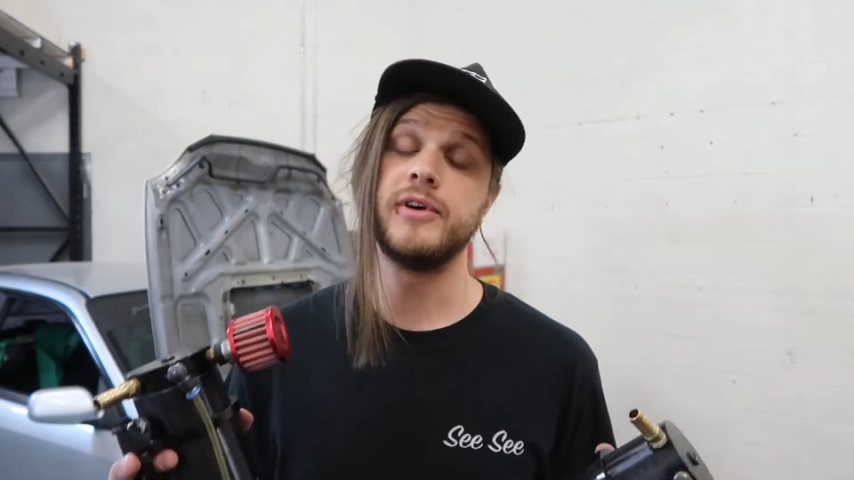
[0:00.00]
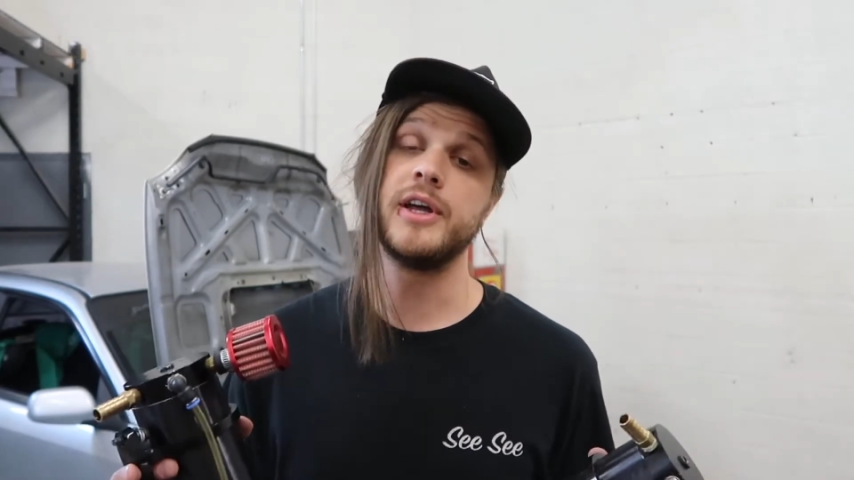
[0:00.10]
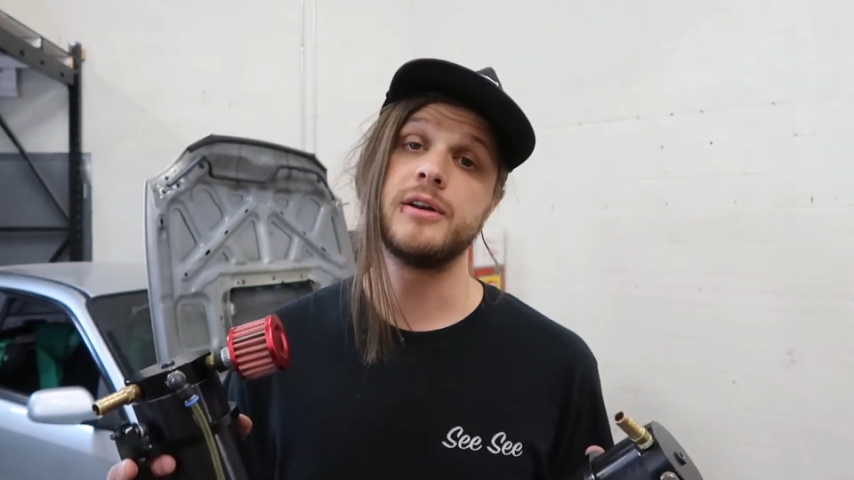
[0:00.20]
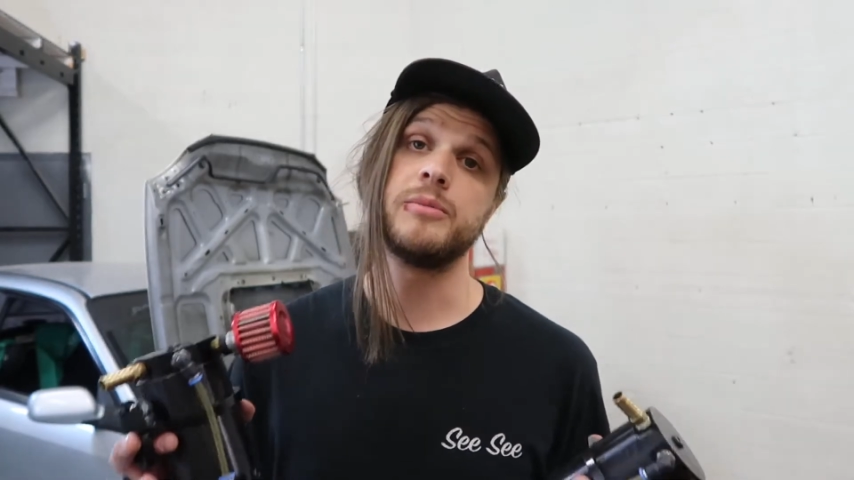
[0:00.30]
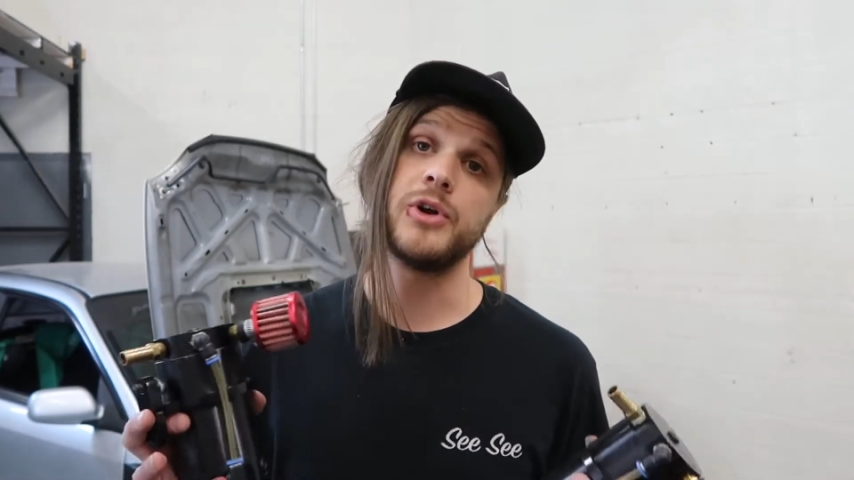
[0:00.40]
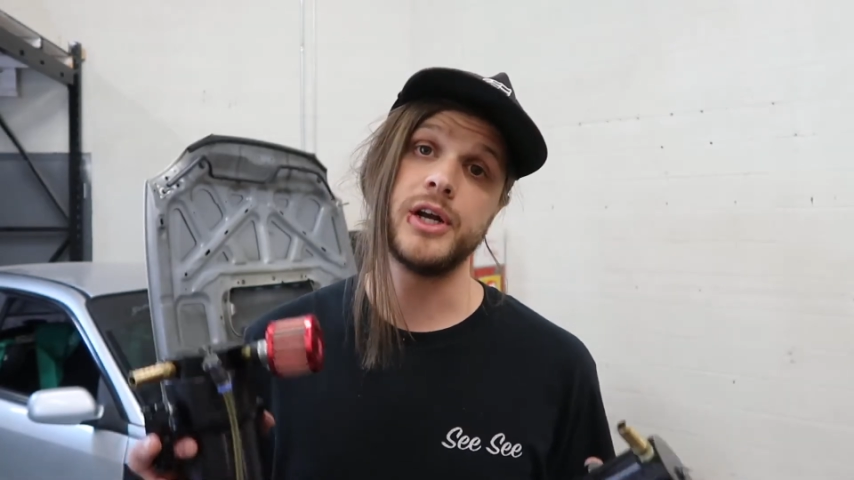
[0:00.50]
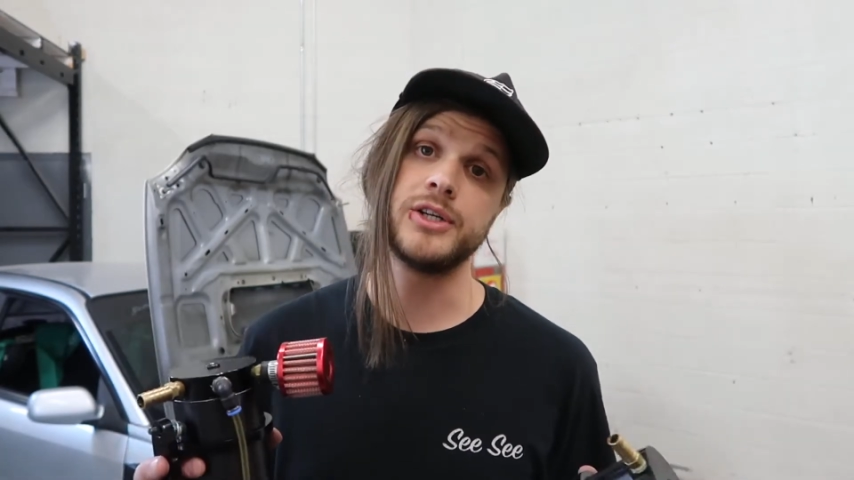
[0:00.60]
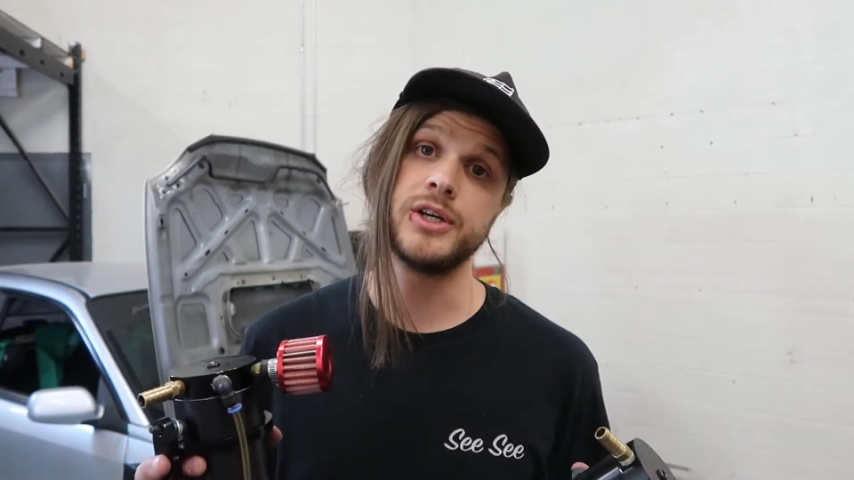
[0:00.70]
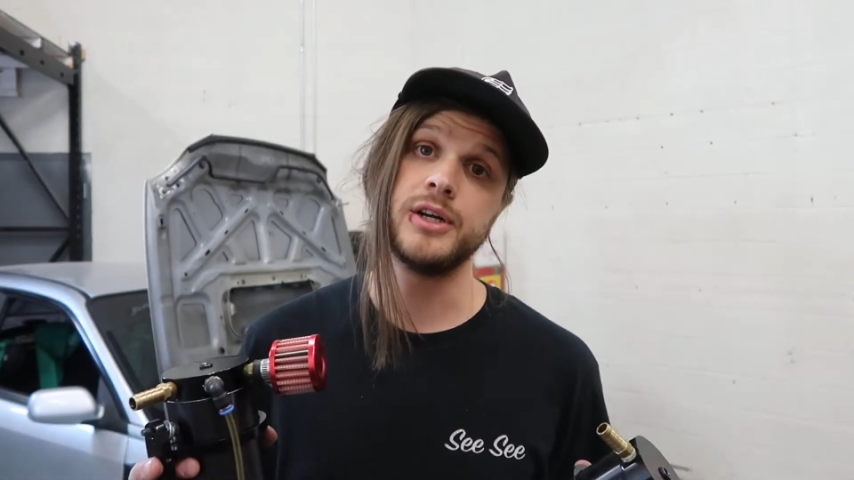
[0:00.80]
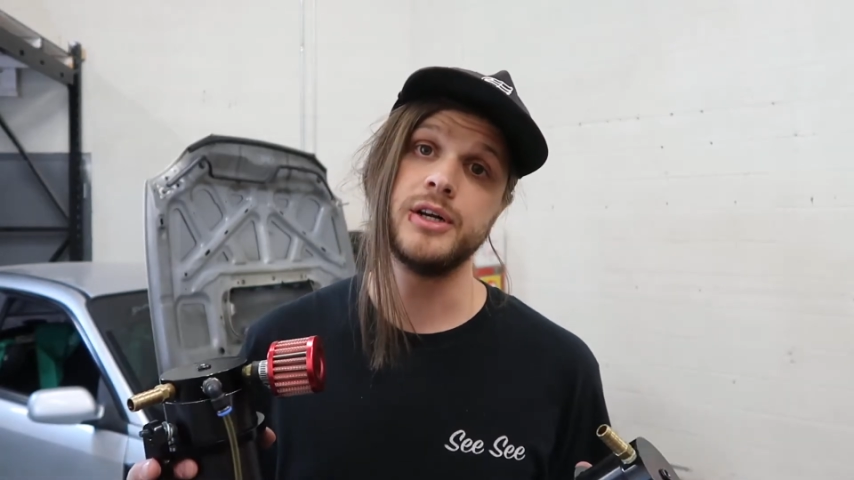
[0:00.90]
vent
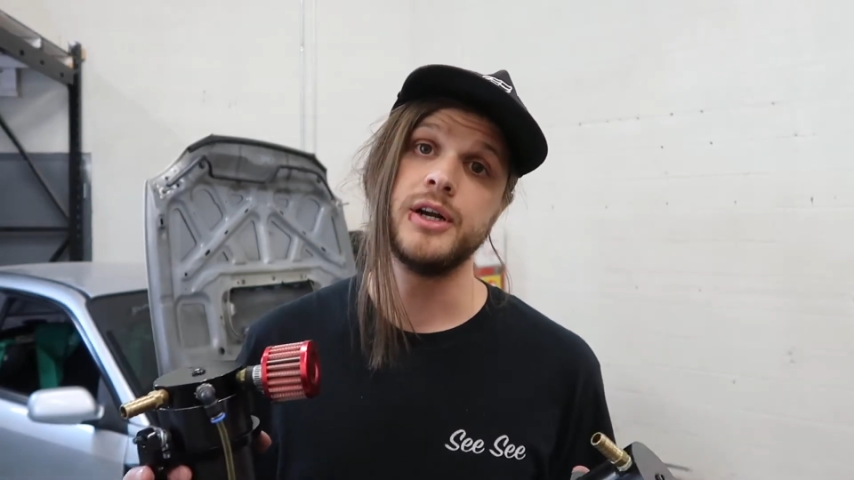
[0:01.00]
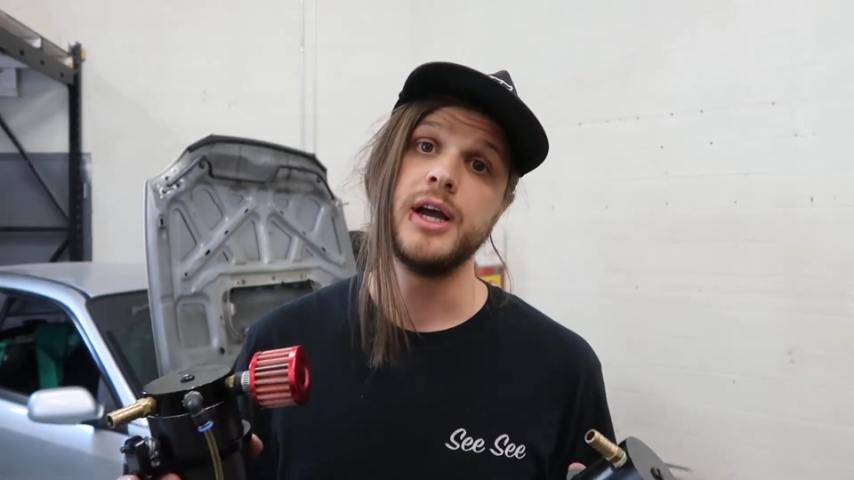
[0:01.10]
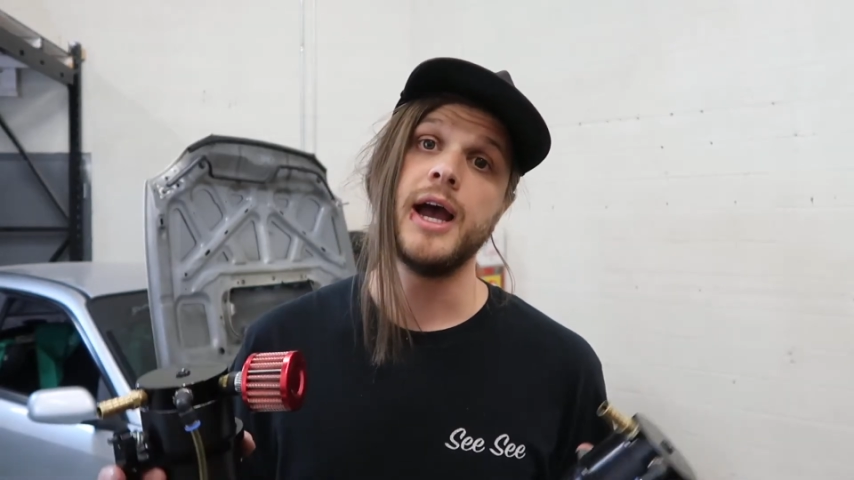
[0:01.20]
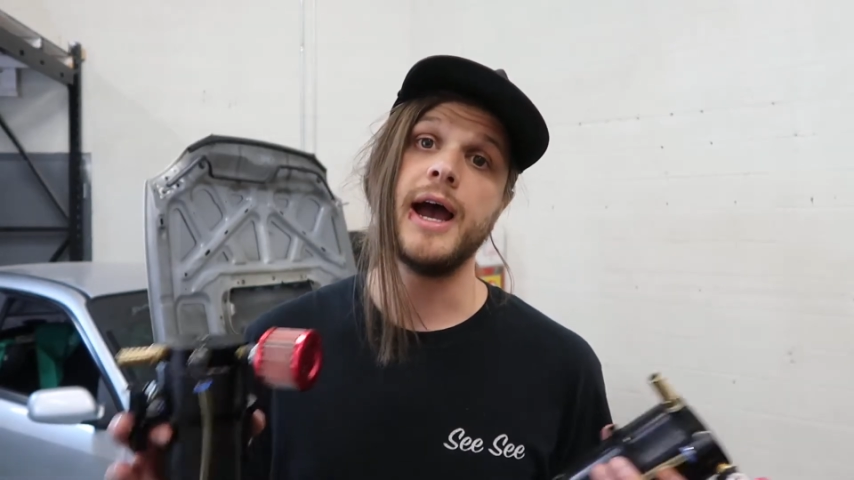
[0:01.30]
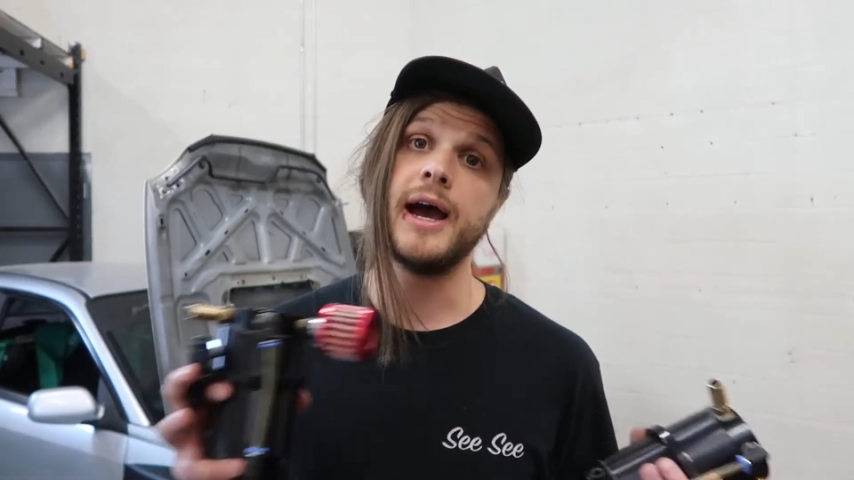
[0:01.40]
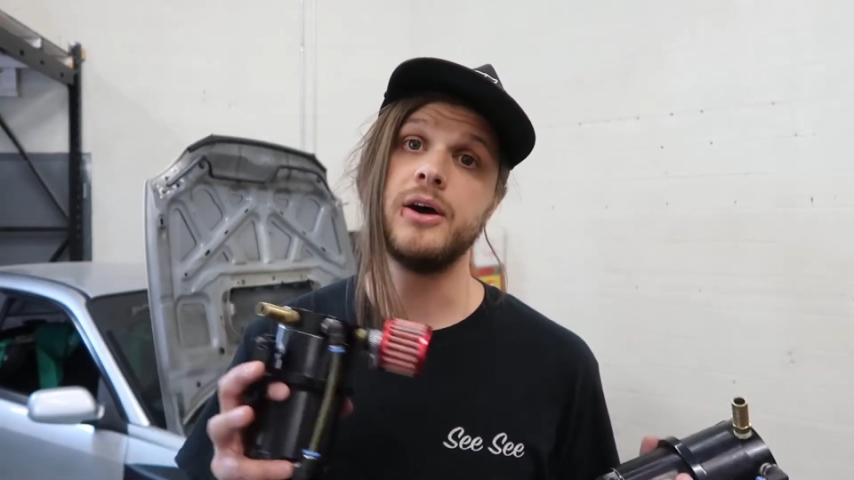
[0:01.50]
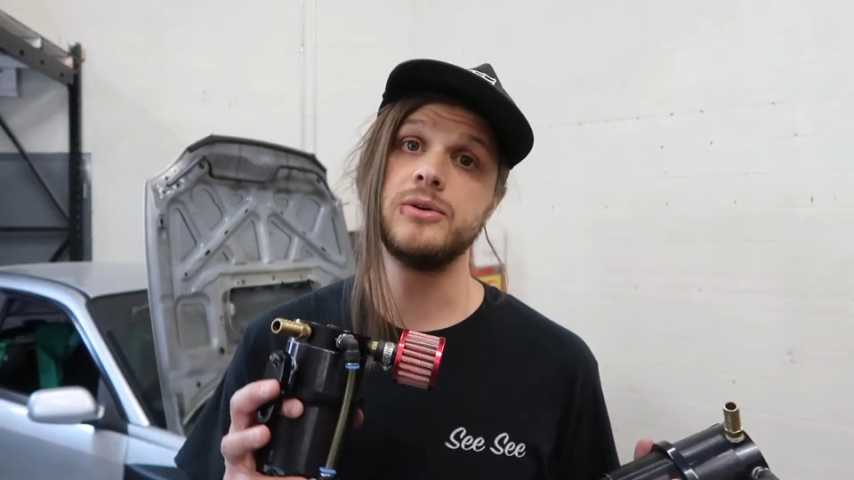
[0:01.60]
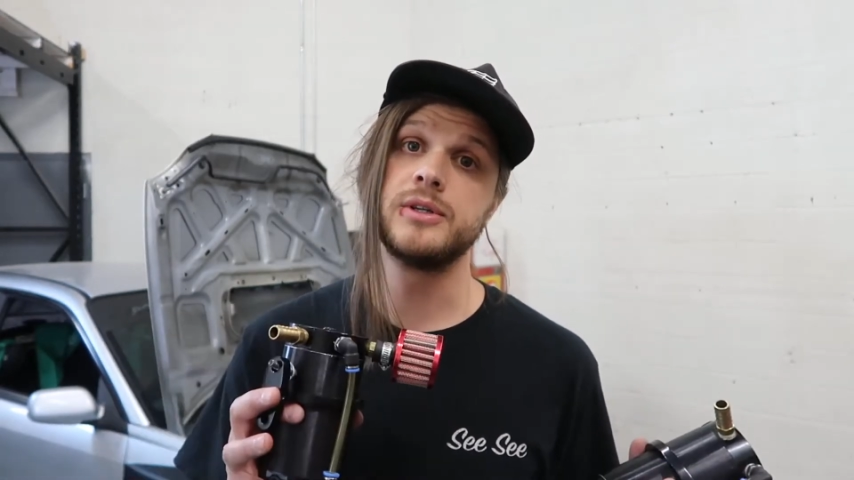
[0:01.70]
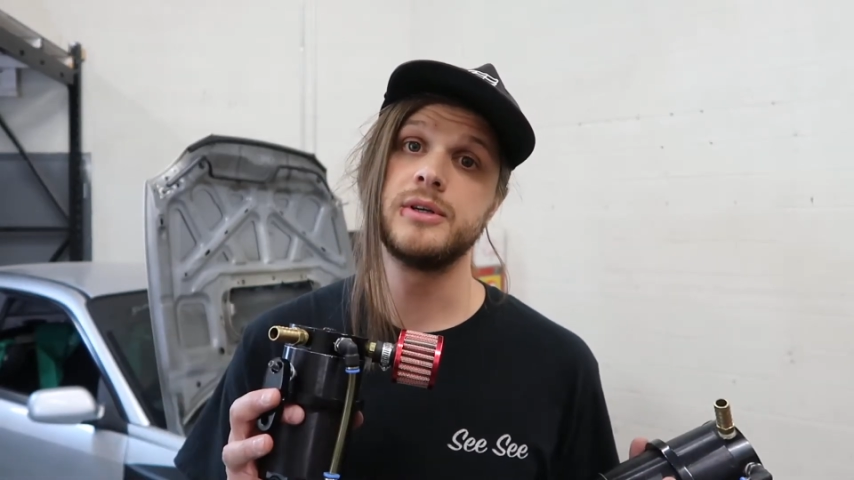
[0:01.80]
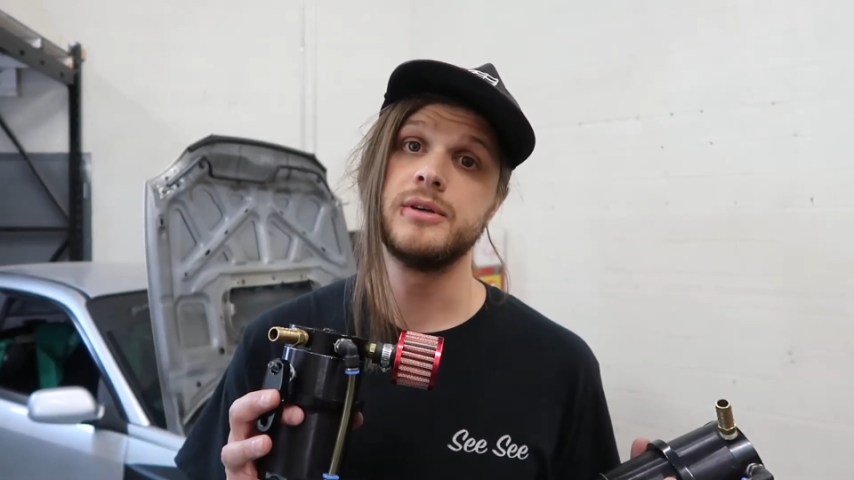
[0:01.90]
pressure
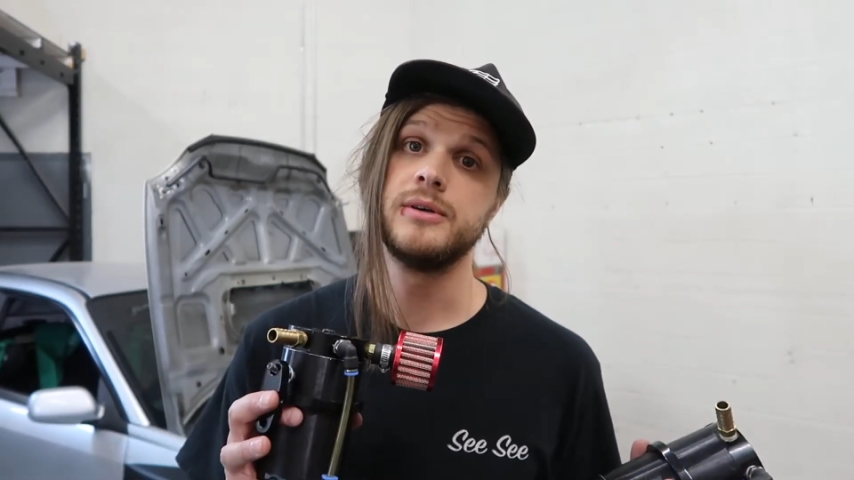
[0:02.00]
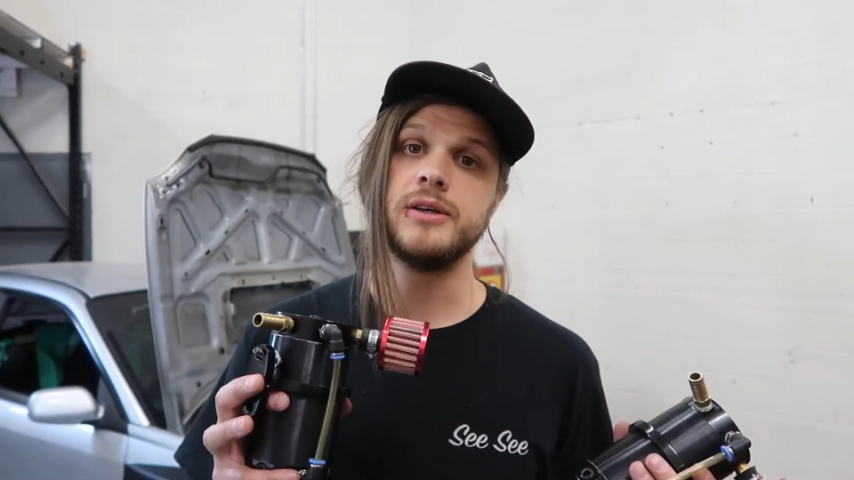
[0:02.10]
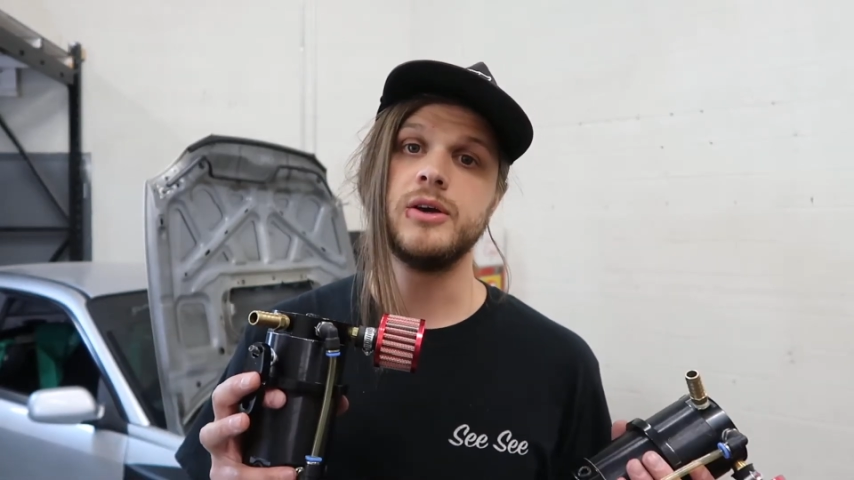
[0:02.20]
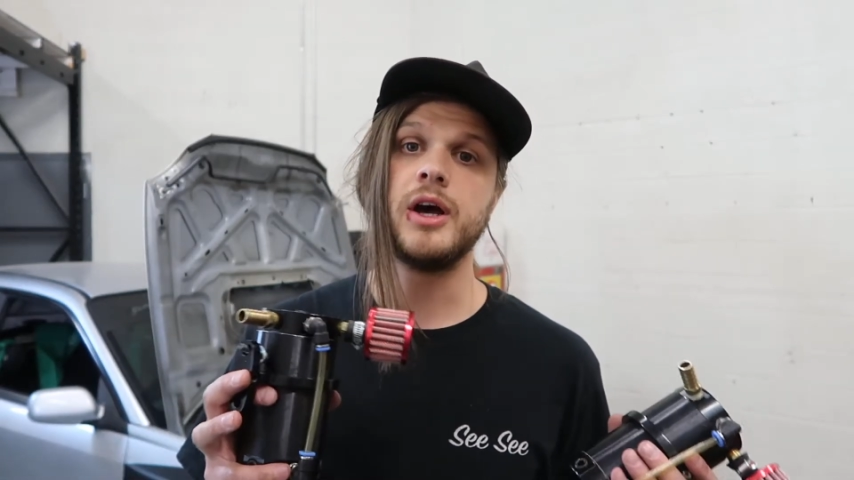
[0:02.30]
out.